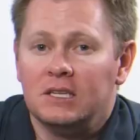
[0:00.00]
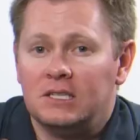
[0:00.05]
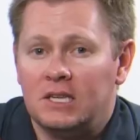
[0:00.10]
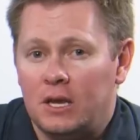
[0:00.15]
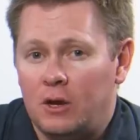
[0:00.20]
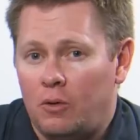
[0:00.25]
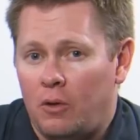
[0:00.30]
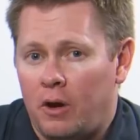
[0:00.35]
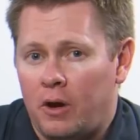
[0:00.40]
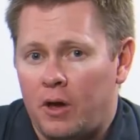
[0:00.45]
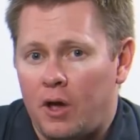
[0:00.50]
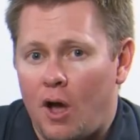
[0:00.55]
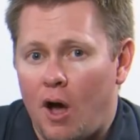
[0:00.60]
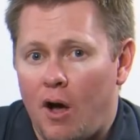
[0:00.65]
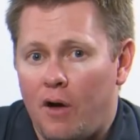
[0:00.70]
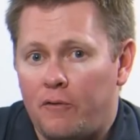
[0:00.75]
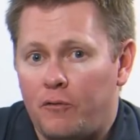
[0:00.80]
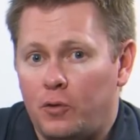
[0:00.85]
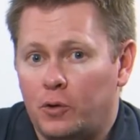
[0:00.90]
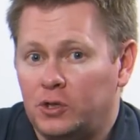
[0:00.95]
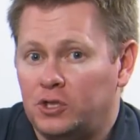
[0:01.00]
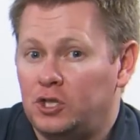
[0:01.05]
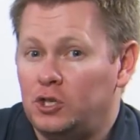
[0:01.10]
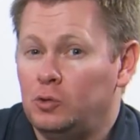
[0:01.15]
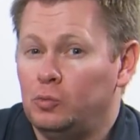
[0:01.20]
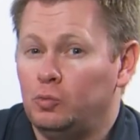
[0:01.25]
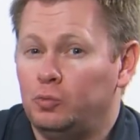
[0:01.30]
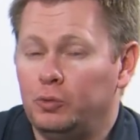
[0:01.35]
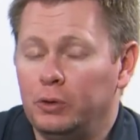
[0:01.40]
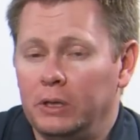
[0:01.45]
say you're on a golf course
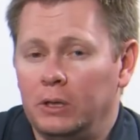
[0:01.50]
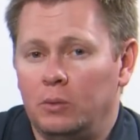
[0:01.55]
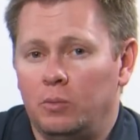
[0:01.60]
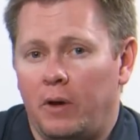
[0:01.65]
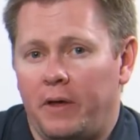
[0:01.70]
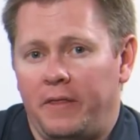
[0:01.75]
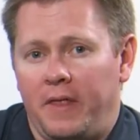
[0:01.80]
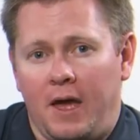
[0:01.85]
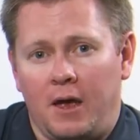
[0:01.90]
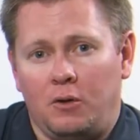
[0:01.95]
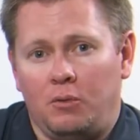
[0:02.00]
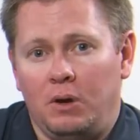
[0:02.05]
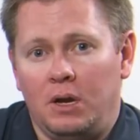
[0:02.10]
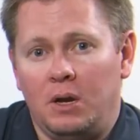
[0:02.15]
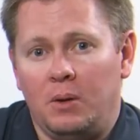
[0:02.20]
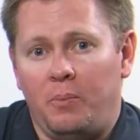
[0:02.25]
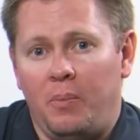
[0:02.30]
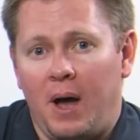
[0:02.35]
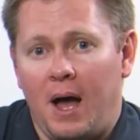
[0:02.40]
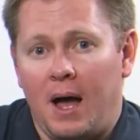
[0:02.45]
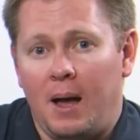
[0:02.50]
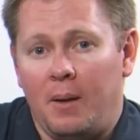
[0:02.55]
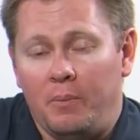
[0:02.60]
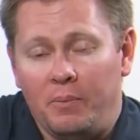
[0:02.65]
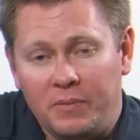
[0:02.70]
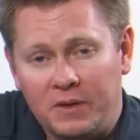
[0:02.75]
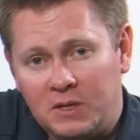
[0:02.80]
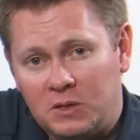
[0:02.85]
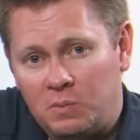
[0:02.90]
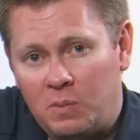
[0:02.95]
and you really want that green to pop,
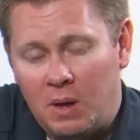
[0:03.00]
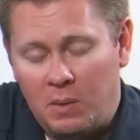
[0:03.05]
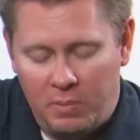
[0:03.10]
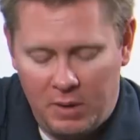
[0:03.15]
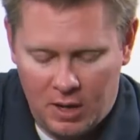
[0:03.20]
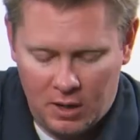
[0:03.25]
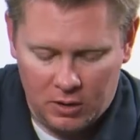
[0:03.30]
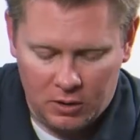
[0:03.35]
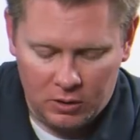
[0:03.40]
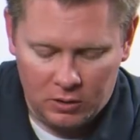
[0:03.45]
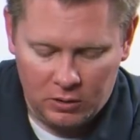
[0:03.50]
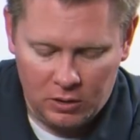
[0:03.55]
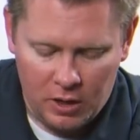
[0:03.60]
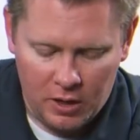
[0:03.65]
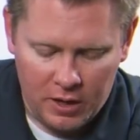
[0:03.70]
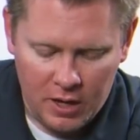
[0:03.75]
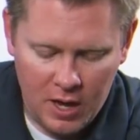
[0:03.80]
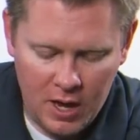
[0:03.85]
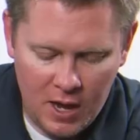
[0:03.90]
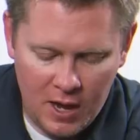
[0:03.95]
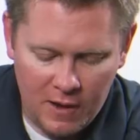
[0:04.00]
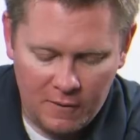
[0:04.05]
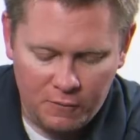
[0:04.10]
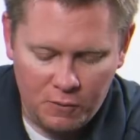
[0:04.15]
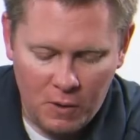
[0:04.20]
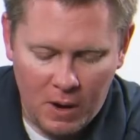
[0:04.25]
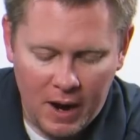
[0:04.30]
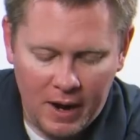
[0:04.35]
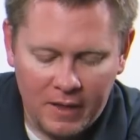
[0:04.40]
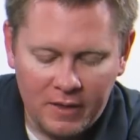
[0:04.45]
this may be a good look. If
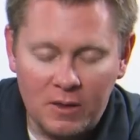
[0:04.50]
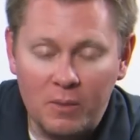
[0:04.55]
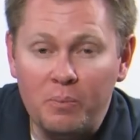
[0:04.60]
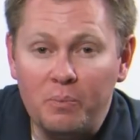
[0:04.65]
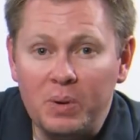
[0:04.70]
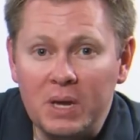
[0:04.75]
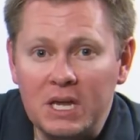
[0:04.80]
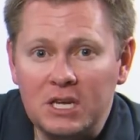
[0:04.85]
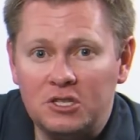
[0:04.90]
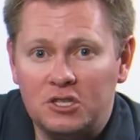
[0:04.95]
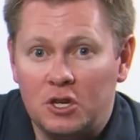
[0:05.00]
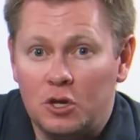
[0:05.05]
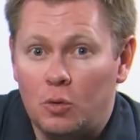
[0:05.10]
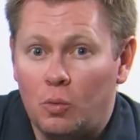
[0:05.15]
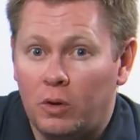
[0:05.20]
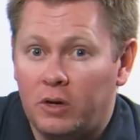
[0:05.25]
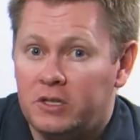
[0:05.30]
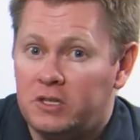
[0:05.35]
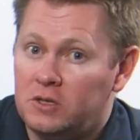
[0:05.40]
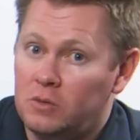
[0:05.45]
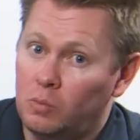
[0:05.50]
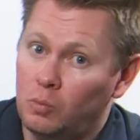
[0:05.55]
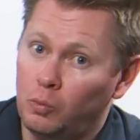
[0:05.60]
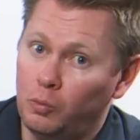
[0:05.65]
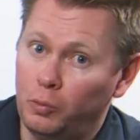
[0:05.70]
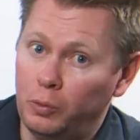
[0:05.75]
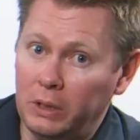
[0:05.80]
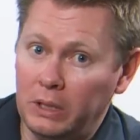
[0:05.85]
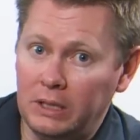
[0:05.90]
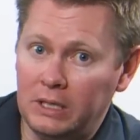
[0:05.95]
you're out at the beach and you want
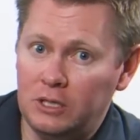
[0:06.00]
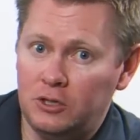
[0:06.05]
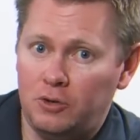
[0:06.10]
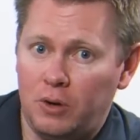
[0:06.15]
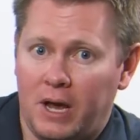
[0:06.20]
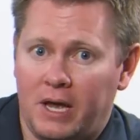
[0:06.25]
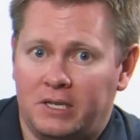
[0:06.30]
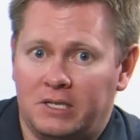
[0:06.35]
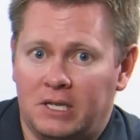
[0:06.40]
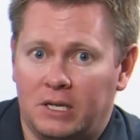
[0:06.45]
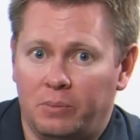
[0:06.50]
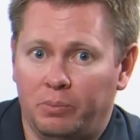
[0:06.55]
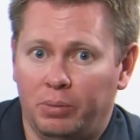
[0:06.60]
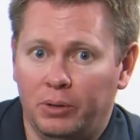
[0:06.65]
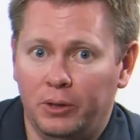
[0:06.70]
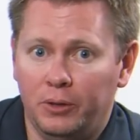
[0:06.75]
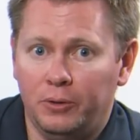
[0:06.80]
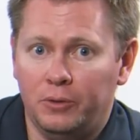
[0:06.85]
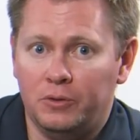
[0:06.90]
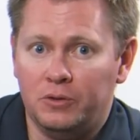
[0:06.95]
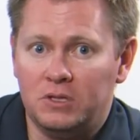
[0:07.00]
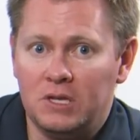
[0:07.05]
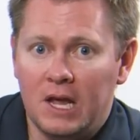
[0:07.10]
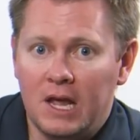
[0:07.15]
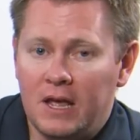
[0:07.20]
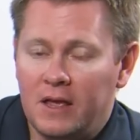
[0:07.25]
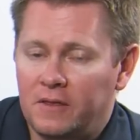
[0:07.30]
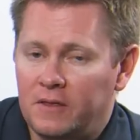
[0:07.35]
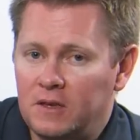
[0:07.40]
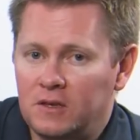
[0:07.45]
some really drastic blues,
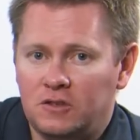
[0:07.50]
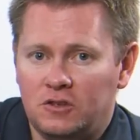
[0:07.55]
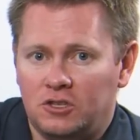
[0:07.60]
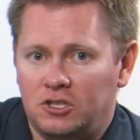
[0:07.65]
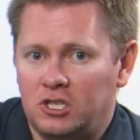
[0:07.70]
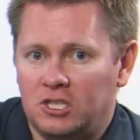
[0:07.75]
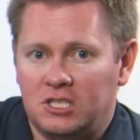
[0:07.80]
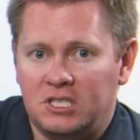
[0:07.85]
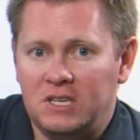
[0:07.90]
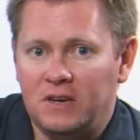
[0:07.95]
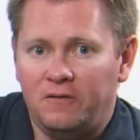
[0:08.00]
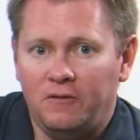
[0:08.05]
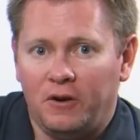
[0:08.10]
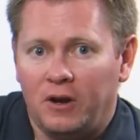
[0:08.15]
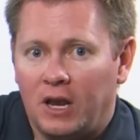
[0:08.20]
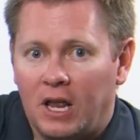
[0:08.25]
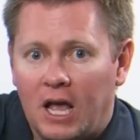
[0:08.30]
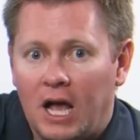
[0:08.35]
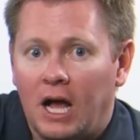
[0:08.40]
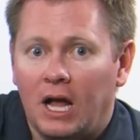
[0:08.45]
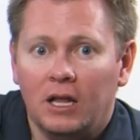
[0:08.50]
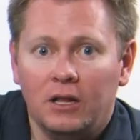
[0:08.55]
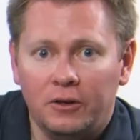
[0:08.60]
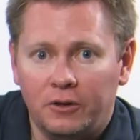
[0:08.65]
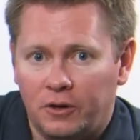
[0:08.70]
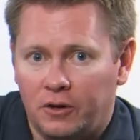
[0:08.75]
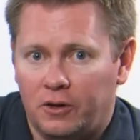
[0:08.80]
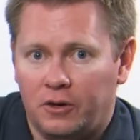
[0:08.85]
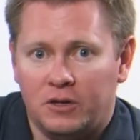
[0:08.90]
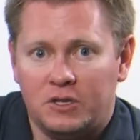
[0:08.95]
these are just different
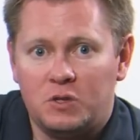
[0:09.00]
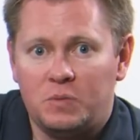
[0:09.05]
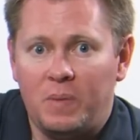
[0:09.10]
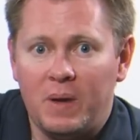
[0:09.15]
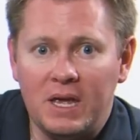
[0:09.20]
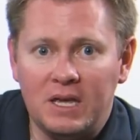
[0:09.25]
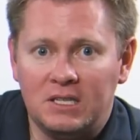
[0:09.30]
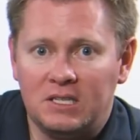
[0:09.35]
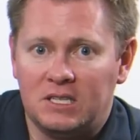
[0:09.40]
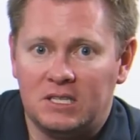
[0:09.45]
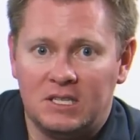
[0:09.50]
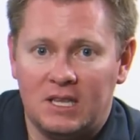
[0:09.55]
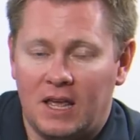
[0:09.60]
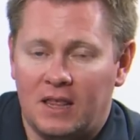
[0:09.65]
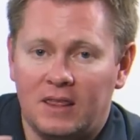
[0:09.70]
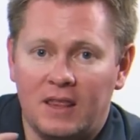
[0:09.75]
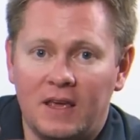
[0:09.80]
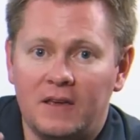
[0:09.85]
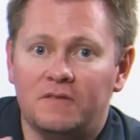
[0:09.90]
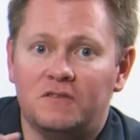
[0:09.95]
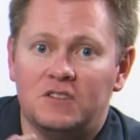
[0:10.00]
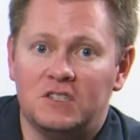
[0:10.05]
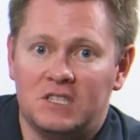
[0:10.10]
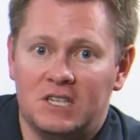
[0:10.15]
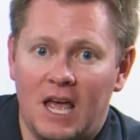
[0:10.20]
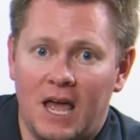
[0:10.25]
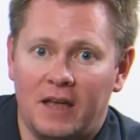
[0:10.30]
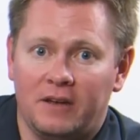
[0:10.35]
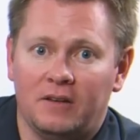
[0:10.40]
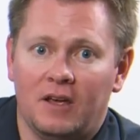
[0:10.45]
color spaces that they've
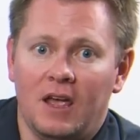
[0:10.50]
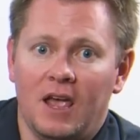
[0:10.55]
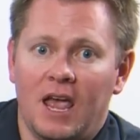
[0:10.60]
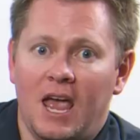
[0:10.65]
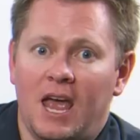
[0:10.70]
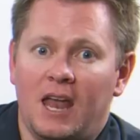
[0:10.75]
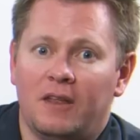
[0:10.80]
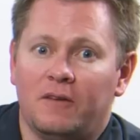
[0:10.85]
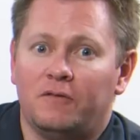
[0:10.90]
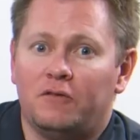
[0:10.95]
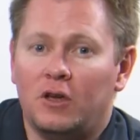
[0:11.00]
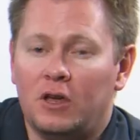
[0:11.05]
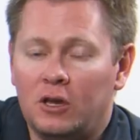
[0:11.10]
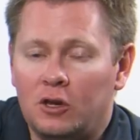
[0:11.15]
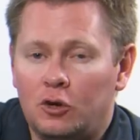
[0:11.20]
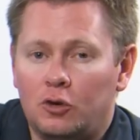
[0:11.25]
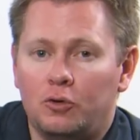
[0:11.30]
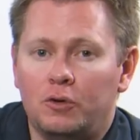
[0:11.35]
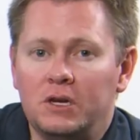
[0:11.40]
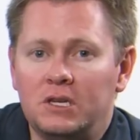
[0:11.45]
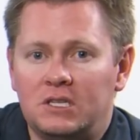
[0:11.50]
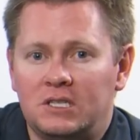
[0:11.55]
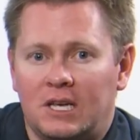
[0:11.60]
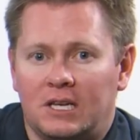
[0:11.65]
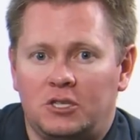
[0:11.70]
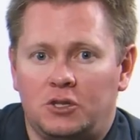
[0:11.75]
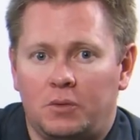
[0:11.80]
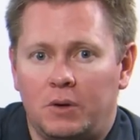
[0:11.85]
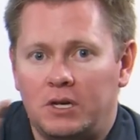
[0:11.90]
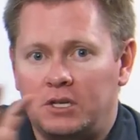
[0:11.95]
set and have increased
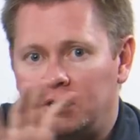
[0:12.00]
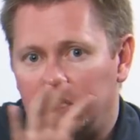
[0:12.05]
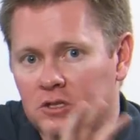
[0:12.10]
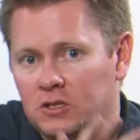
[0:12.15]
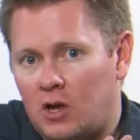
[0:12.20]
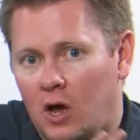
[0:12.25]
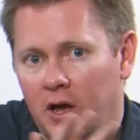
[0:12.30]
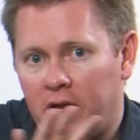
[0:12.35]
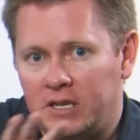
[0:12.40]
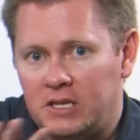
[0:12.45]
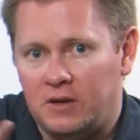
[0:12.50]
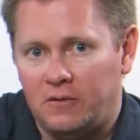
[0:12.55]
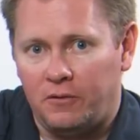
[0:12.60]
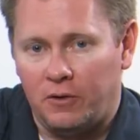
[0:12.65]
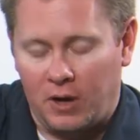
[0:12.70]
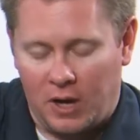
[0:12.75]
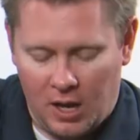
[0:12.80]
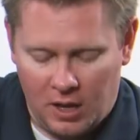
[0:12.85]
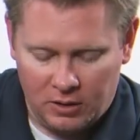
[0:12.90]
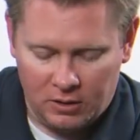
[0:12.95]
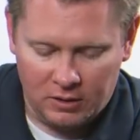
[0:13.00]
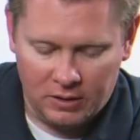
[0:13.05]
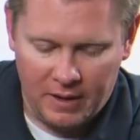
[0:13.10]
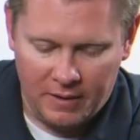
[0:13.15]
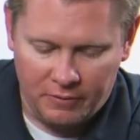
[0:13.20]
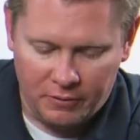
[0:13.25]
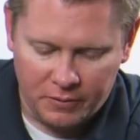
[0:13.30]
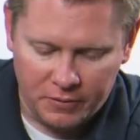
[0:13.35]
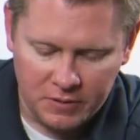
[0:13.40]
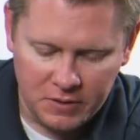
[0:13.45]
saturations on different color
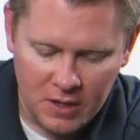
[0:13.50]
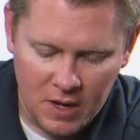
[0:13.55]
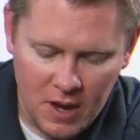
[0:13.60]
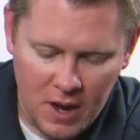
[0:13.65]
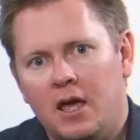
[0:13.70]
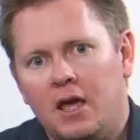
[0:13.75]
levels.